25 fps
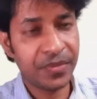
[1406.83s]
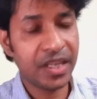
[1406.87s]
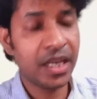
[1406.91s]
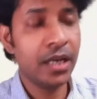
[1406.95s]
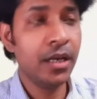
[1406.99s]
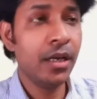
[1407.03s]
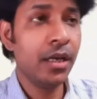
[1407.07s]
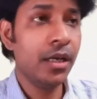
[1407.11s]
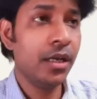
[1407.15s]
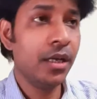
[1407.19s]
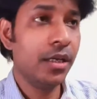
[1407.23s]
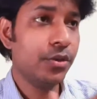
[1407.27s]

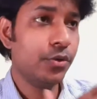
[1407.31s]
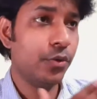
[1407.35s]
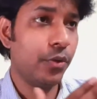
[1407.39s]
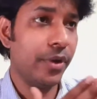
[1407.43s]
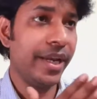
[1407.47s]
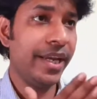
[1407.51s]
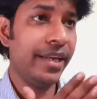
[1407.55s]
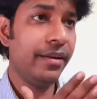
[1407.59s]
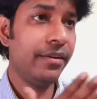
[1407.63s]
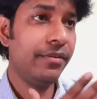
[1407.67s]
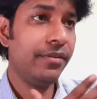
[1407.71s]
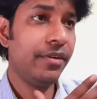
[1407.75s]
So
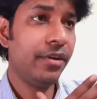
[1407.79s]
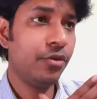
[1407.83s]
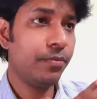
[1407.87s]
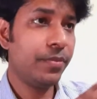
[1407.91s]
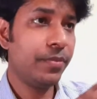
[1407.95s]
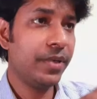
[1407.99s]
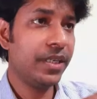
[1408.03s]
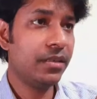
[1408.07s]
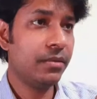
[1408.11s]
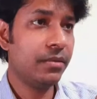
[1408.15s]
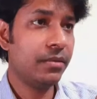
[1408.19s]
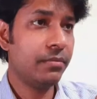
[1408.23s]
800 rupees a
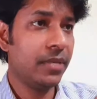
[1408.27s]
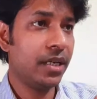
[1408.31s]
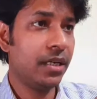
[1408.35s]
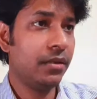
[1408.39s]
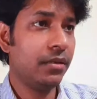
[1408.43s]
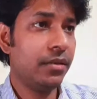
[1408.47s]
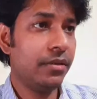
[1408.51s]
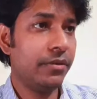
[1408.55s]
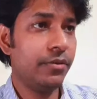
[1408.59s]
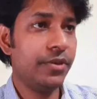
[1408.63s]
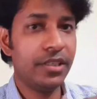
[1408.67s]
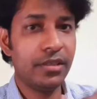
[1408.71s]
month,
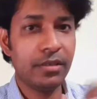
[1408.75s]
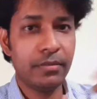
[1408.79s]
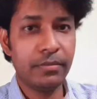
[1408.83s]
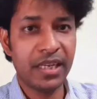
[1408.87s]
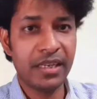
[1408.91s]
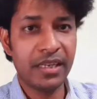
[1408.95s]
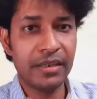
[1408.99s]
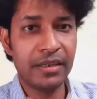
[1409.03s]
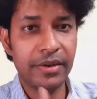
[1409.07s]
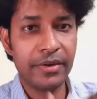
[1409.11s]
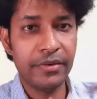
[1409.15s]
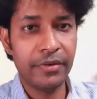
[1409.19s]
which is a
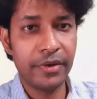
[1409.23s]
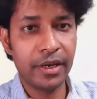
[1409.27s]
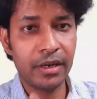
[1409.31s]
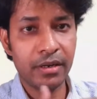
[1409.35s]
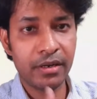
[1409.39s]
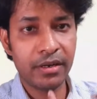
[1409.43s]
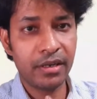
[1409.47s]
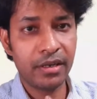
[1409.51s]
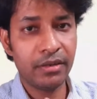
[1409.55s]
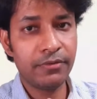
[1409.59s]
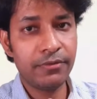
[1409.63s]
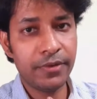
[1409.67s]
monthly
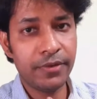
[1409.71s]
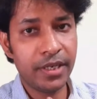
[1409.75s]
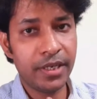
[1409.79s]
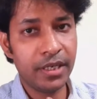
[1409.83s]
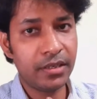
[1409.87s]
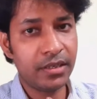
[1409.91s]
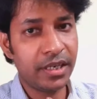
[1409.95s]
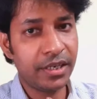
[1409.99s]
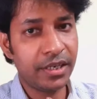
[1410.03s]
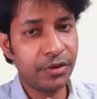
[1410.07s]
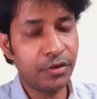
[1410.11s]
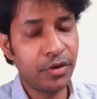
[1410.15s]
recurring fee
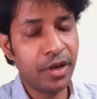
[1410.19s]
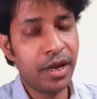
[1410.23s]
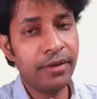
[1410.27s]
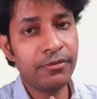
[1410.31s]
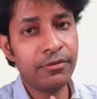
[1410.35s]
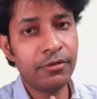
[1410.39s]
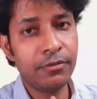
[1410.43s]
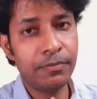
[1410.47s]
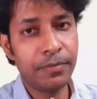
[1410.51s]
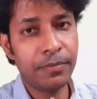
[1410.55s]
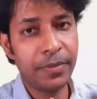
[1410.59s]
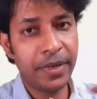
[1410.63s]
that you have
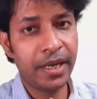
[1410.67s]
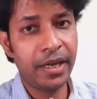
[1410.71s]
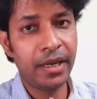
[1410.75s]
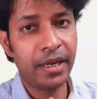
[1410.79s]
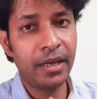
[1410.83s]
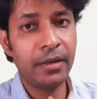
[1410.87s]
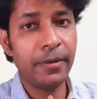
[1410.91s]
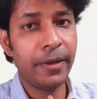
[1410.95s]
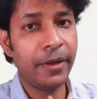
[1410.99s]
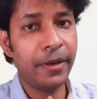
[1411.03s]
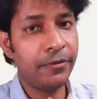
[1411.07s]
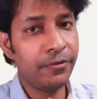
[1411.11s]
to pay
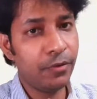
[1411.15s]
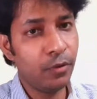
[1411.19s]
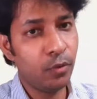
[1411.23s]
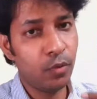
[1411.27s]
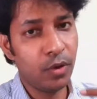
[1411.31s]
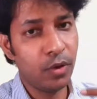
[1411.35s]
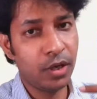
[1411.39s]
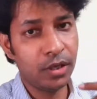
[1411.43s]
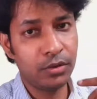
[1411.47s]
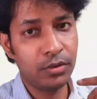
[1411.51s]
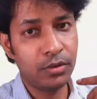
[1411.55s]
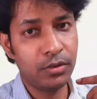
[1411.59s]
if you
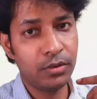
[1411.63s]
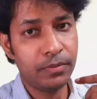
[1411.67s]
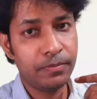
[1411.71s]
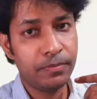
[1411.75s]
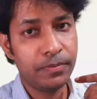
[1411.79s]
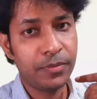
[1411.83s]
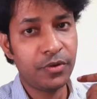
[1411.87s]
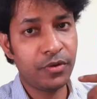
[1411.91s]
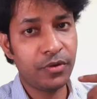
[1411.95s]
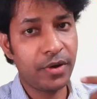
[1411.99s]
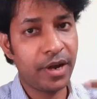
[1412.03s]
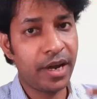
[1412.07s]
want to
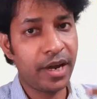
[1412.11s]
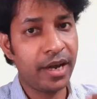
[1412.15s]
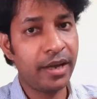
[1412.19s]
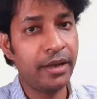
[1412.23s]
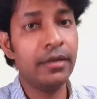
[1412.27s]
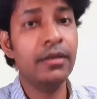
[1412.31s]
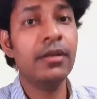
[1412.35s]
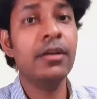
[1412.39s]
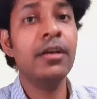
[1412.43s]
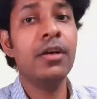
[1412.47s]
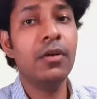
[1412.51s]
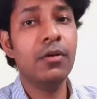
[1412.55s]
try
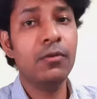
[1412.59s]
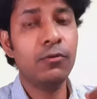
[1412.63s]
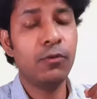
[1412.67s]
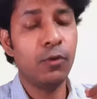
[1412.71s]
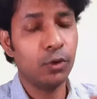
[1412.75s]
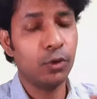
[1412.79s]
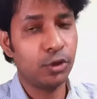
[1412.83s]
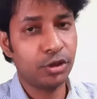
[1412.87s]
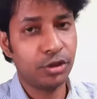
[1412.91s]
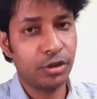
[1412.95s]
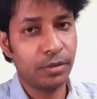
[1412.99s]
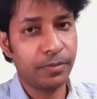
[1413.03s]

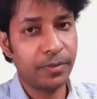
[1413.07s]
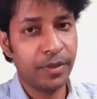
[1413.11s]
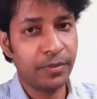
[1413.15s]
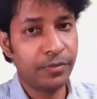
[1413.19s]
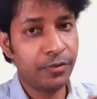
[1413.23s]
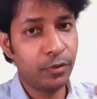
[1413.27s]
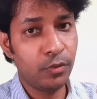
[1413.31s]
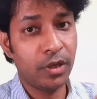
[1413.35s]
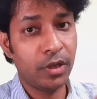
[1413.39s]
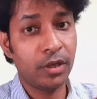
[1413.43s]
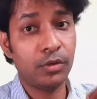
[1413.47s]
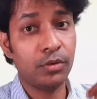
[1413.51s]
Photoshop, if you
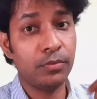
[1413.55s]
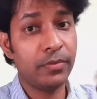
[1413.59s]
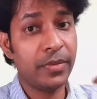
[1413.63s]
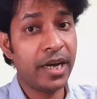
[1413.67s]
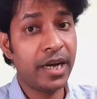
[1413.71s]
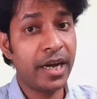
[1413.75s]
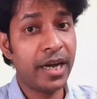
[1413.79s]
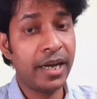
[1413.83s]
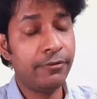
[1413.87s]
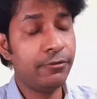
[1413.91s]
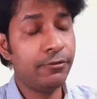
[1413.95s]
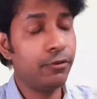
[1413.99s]
want to
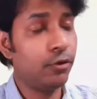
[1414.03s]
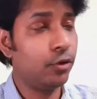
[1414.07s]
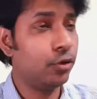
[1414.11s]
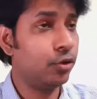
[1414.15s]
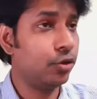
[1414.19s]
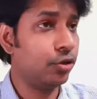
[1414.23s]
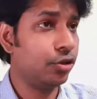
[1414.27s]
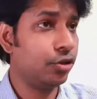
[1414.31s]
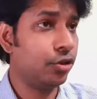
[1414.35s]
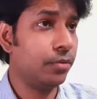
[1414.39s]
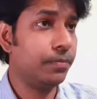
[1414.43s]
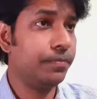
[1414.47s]
buy
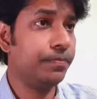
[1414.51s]
Photoshop.